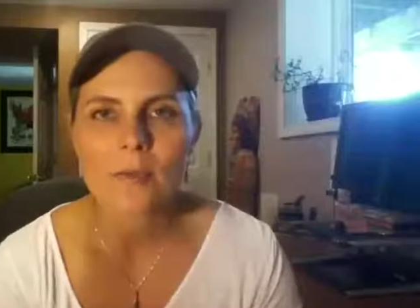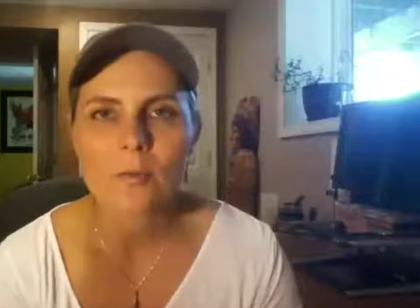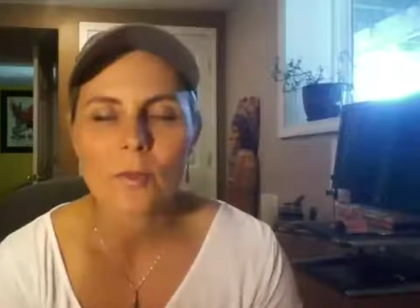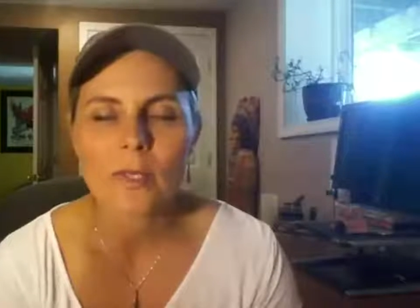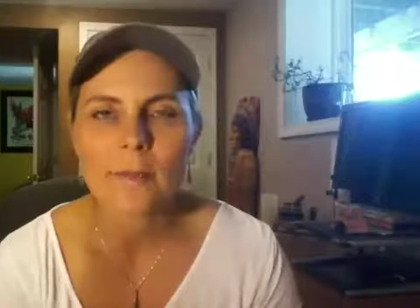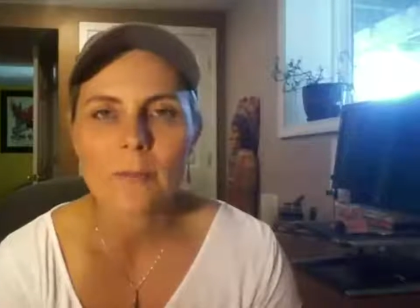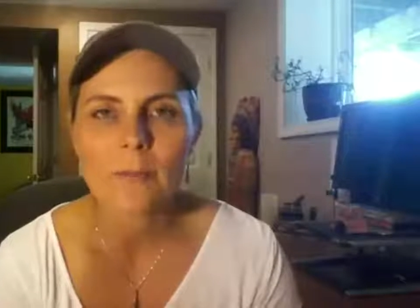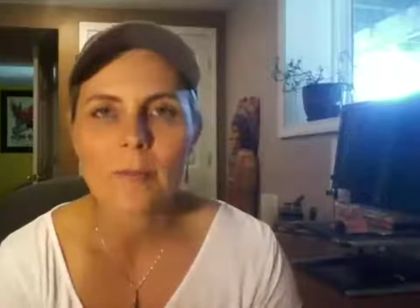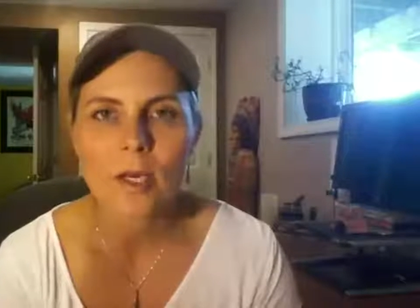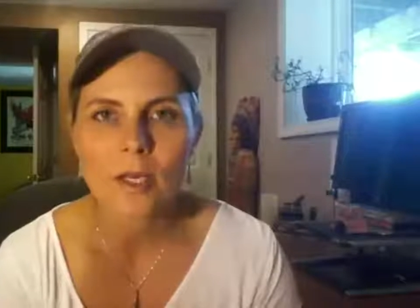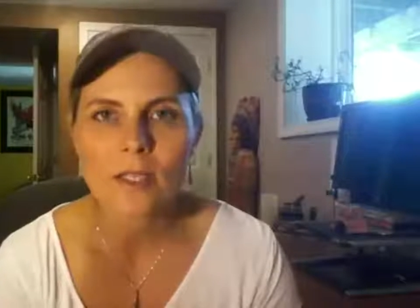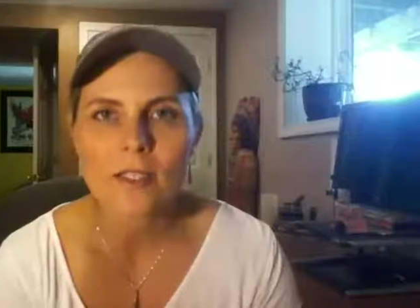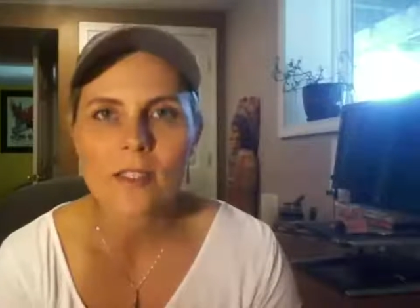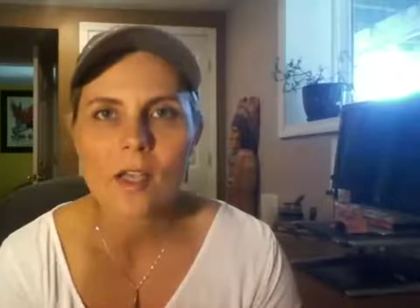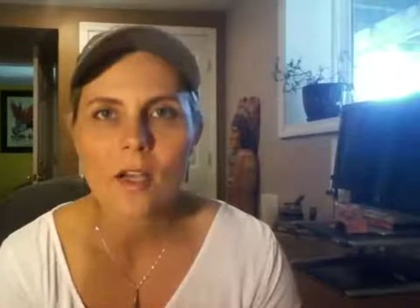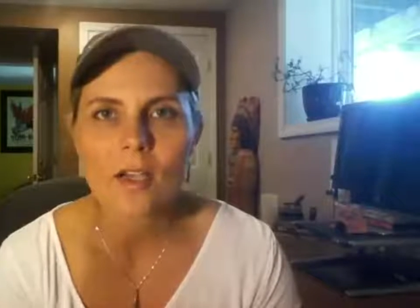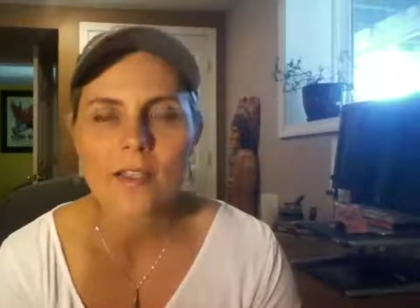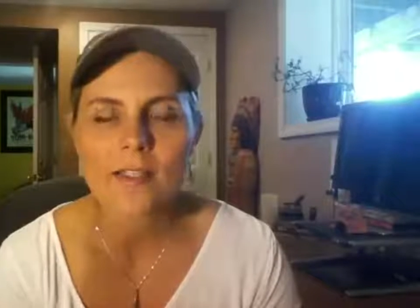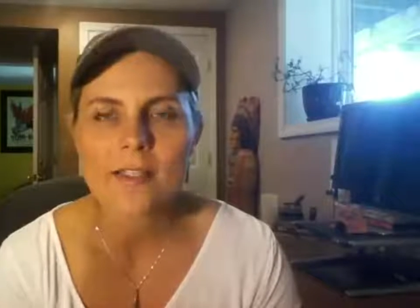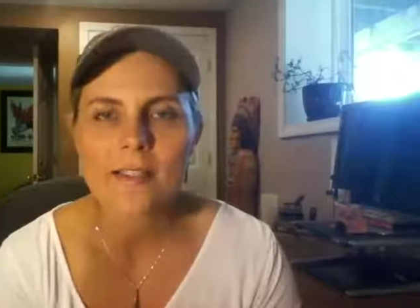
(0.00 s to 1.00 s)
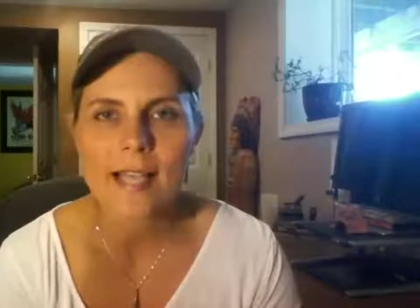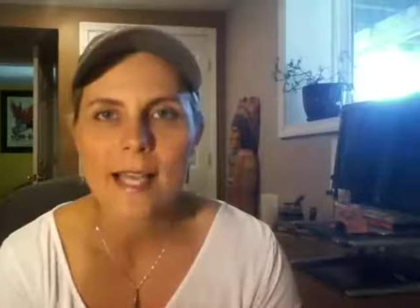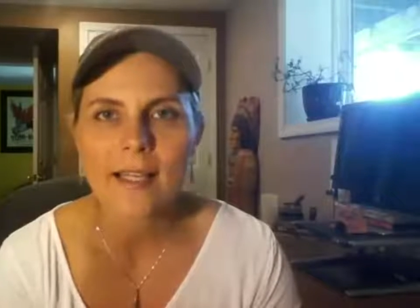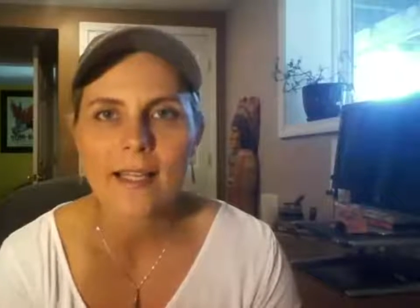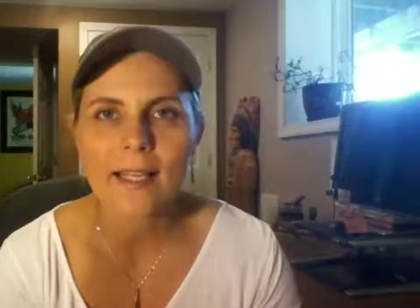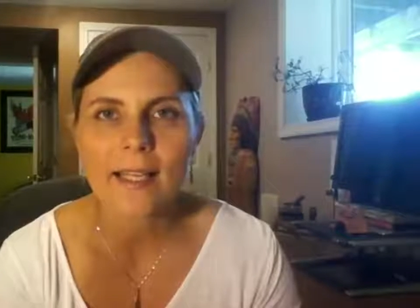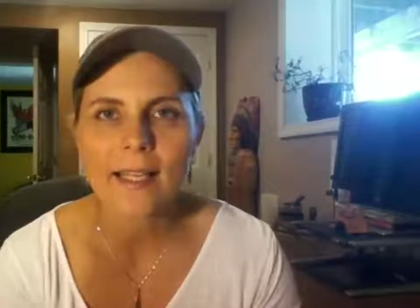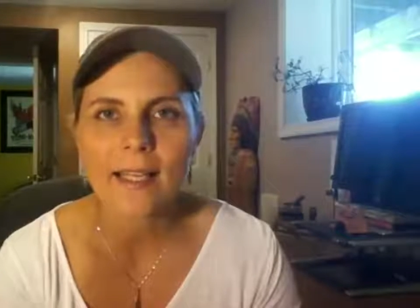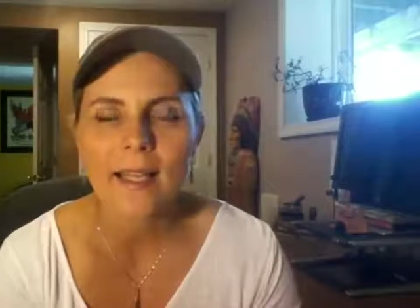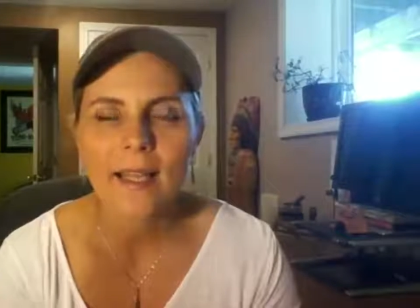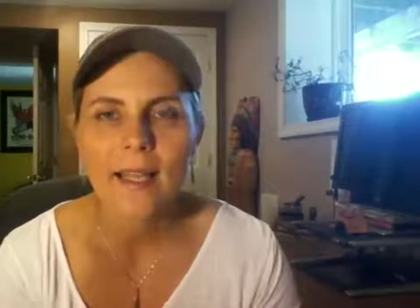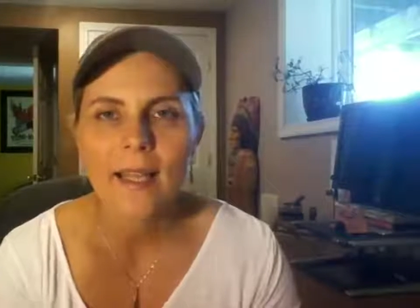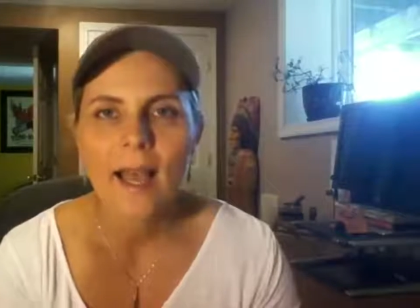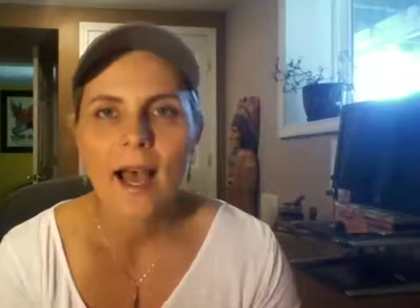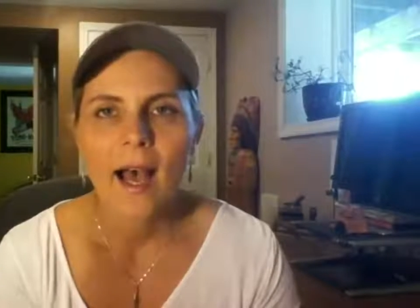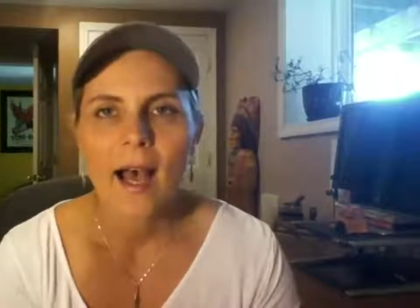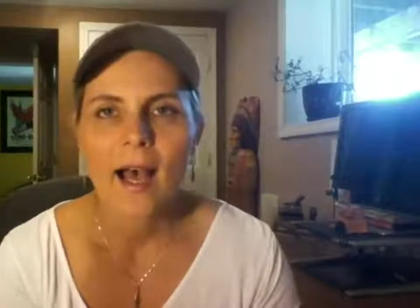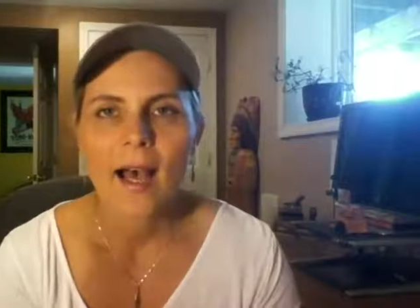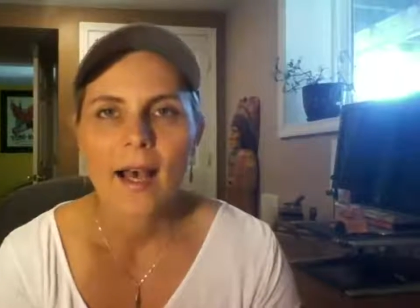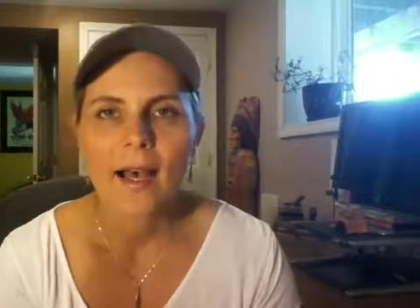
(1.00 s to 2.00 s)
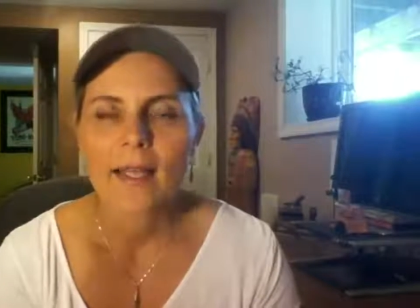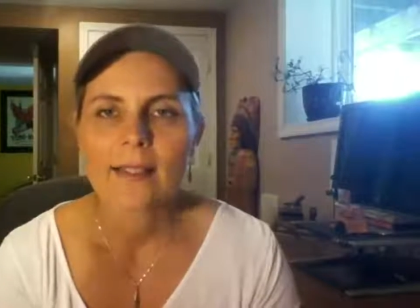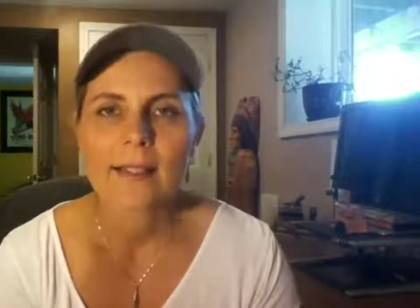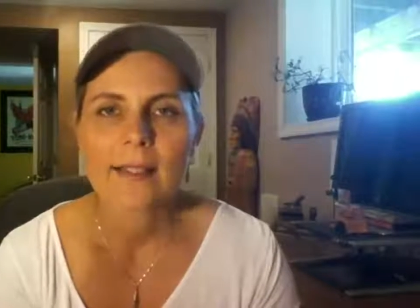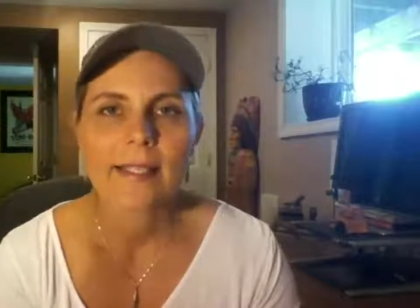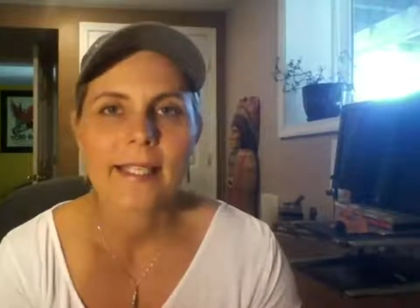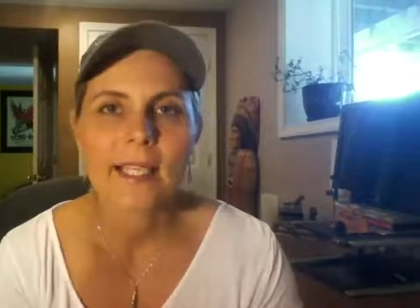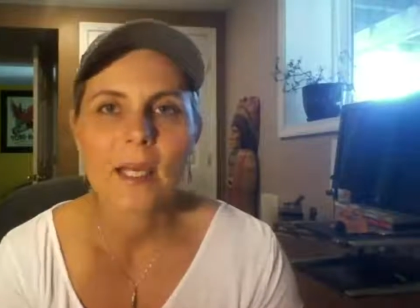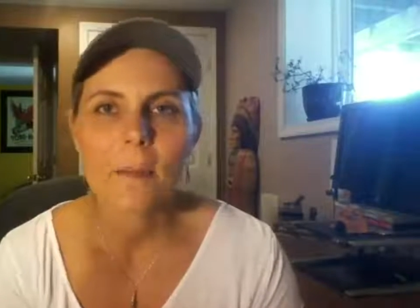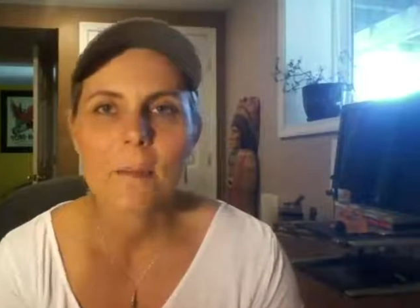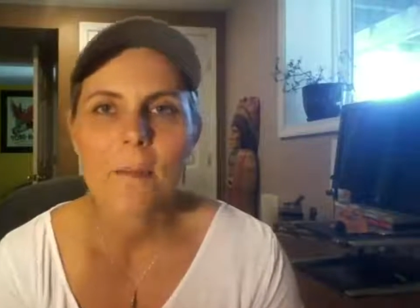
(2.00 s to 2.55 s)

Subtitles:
Read books on selling. Get a